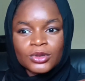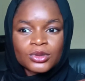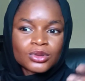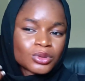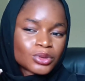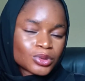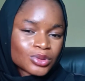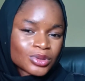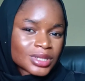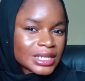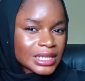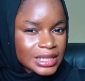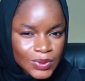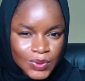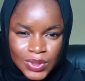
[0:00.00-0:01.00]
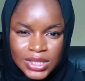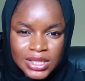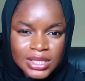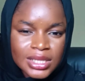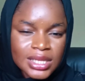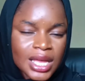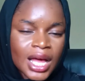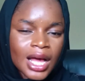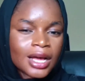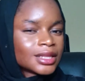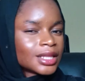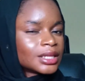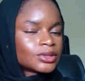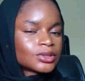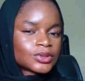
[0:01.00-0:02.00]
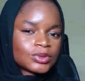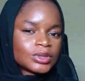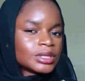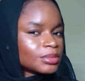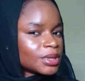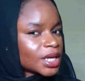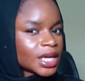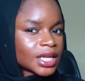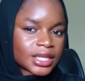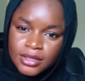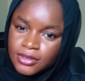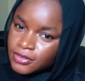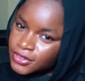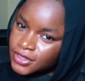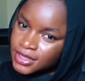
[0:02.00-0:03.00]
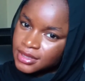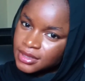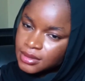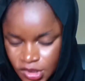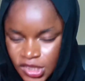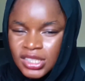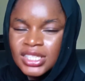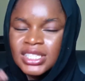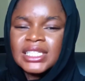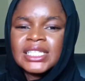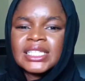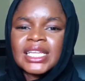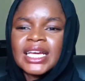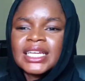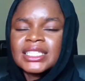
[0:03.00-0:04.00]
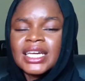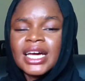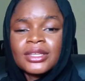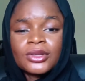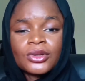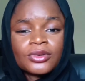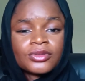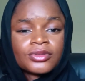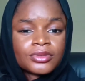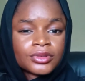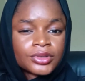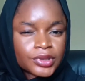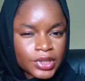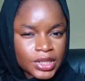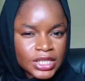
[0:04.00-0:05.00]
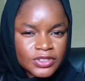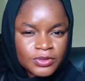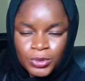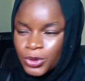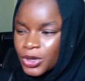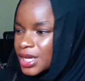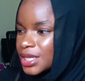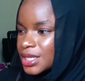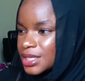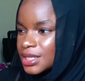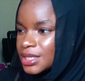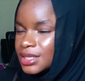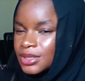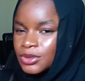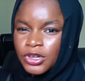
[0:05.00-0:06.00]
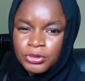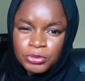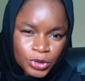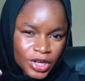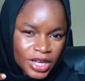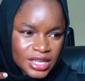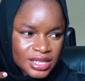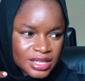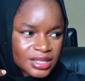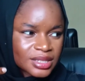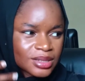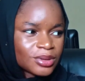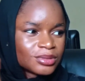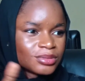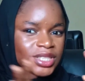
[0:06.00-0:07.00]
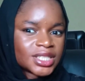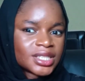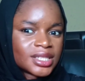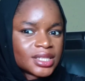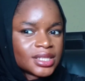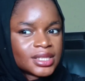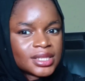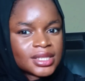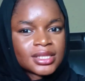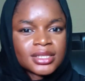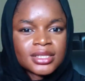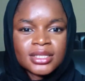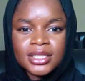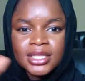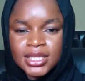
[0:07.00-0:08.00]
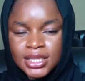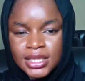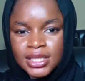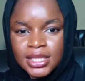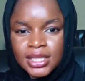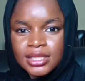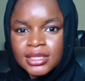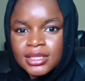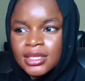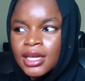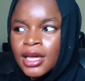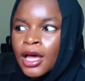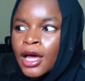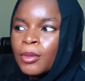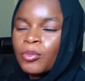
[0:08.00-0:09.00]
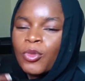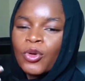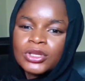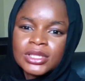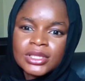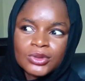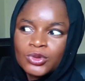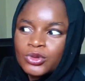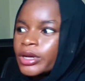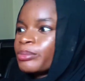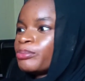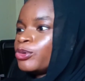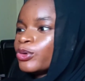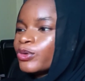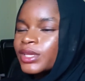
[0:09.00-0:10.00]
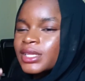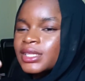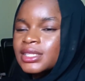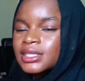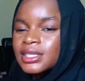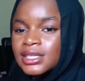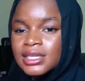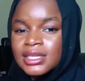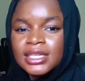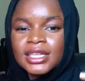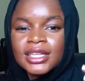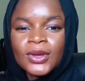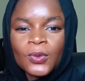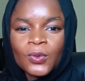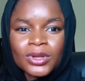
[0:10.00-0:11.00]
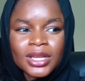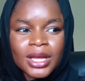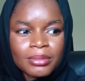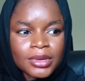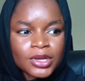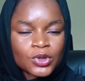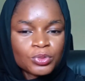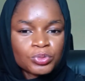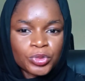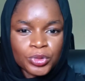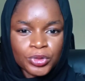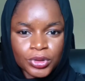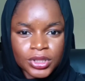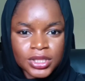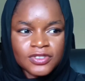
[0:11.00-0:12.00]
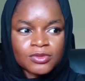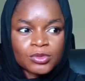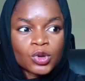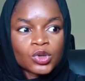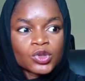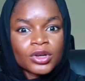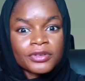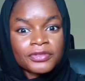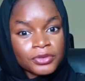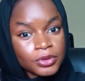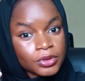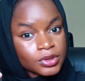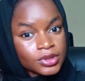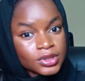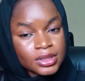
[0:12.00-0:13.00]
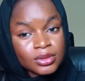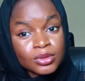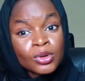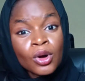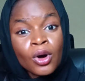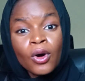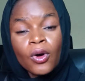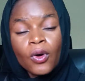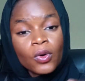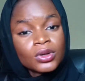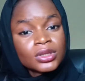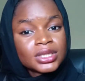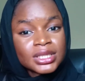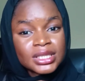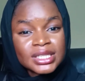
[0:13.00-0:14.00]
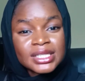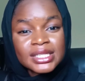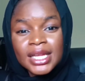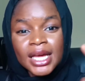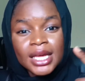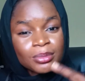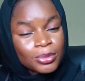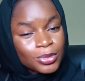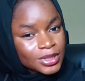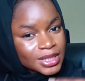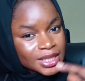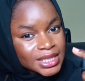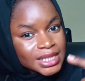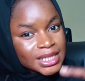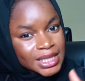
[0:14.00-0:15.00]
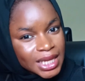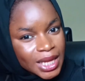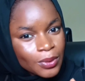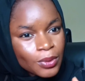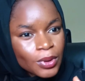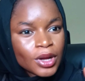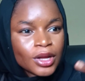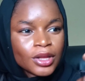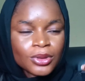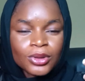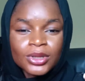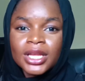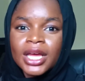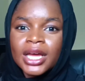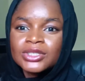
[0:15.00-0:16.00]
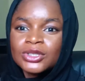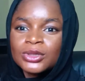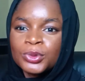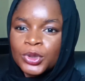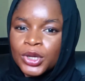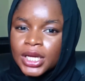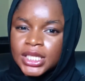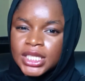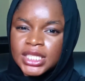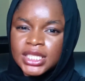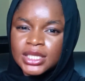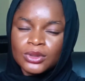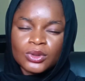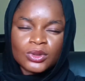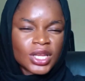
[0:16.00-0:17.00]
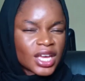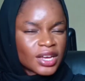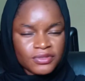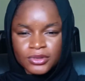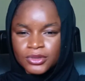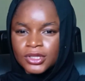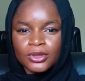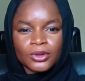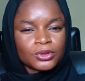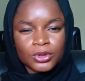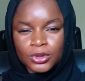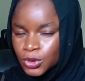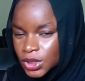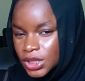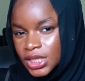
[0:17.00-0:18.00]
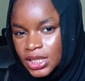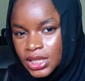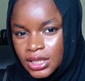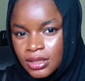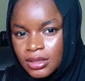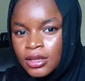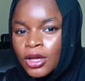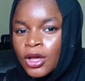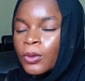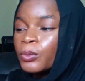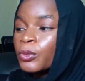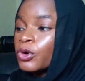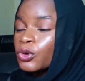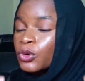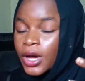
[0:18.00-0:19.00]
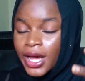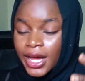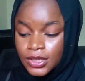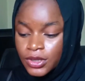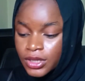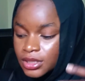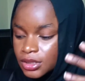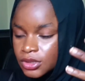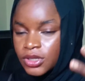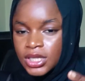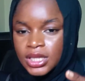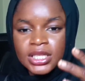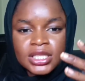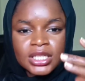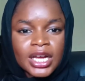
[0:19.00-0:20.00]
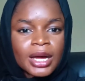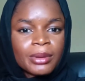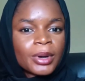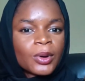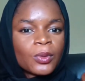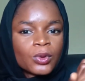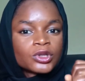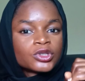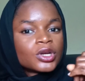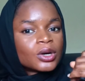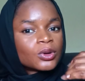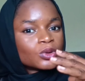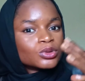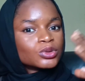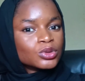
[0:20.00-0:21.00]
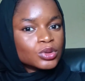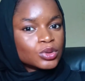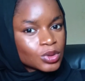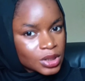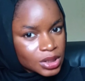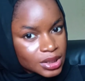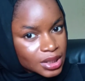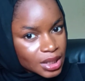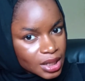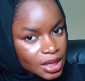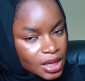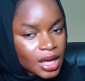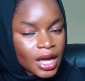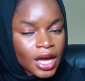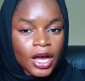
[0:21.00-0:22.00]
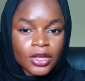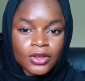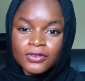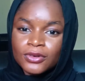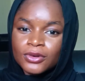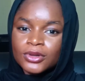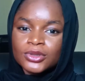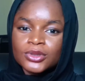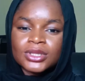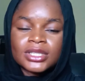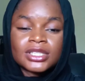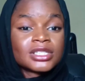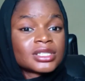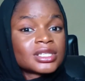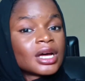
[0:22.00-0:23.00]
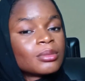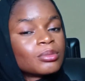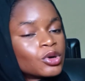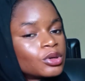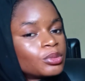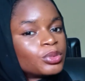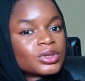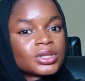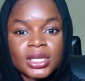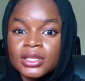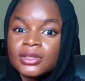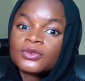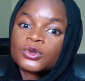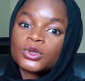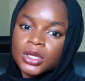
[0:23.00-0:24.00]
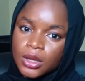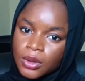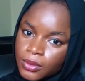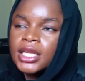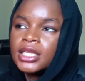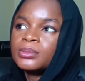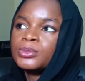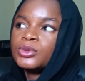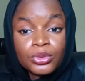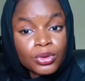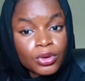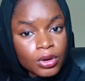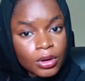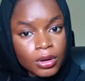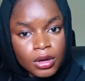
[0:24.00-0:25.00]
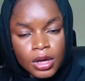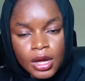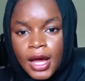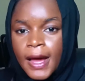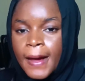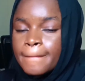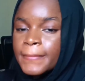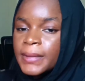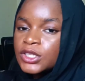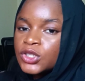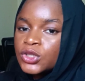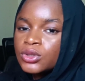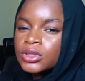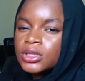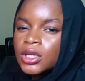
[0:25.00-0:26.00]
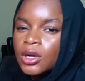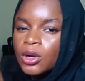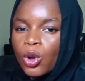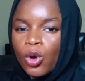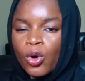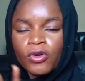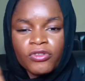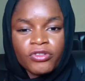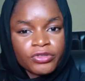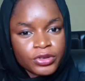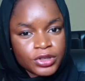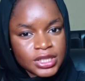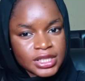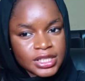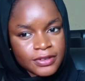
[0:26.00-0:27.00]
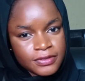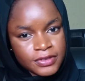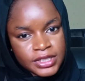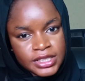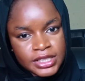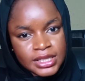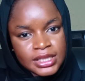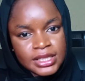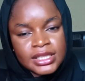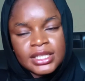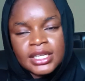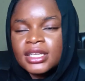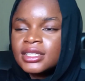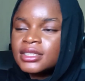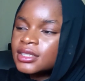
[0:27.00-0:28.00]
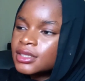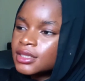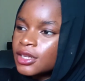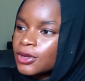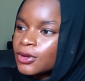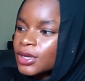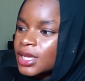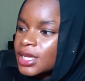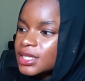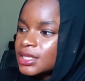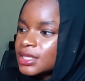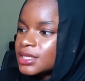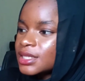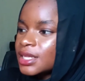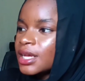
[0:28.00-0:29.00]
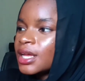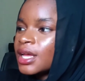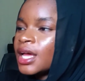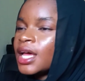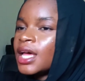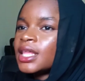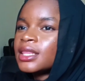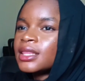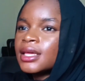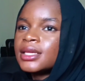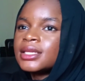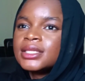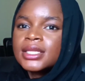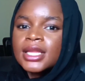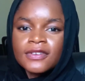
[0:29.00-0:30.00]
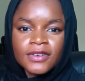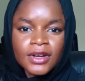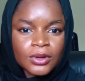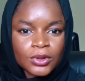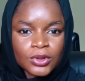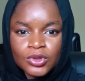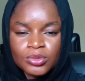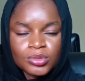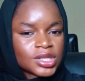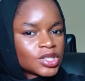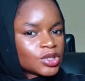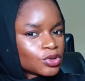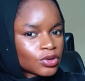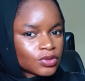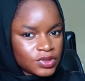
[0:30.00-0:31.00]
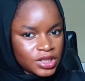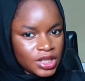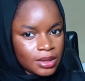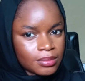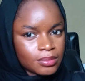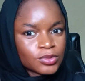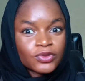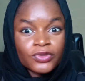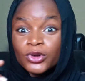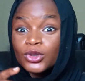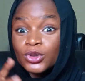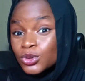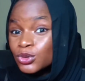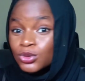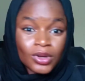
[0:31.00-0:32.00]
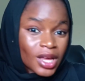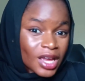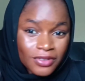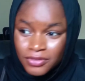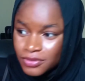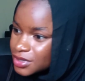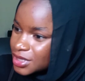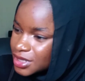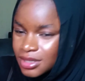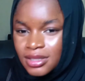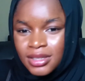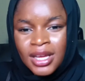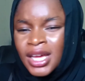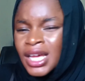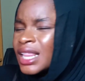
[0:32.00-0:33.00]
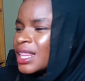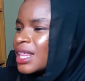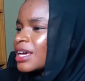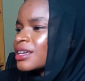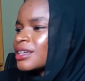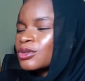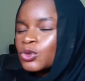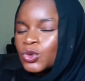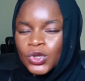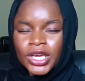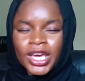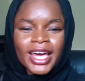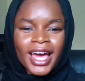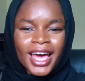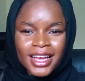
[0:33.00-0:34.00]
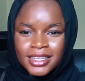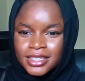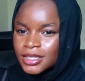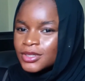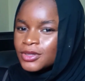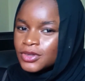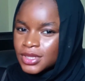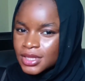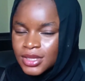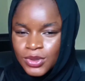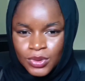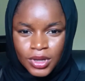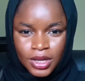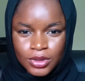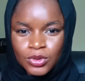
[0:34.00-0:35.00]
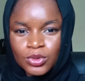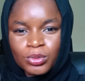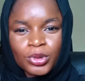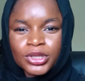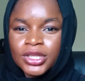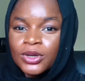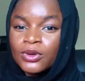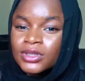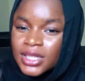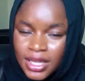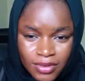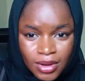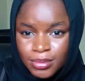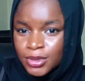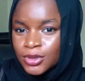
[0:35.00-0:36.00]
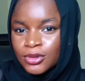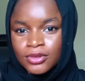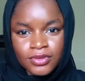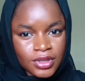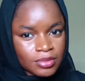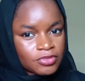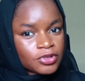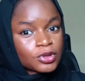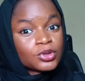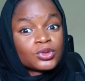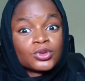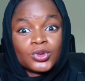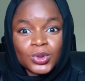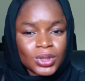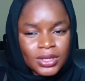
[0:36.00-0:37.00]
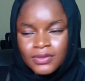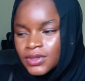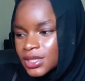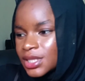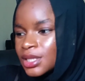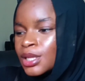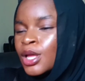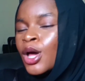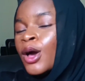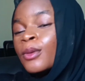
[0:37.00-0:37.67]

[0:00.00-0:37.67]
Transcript: for you to go to the little things that doesn't really make any difference. This is like the art of creative procrastinating. You are procrastinating on the C things, the D things, but you are procrastinating in a way that makes you productive, because you are focusing on the things that are important now. Not that you're just procrastinating on everything or not doing anything, but you are actually strategic about what you are going to do later, and you focus on the things that are more important for now. And the book mentioned the law of forced efficiency, and this is a law that states that there is never going to be enough time for you to do everything. Like, you get ideas of things you can do, but there will never be enough time for you to do everything.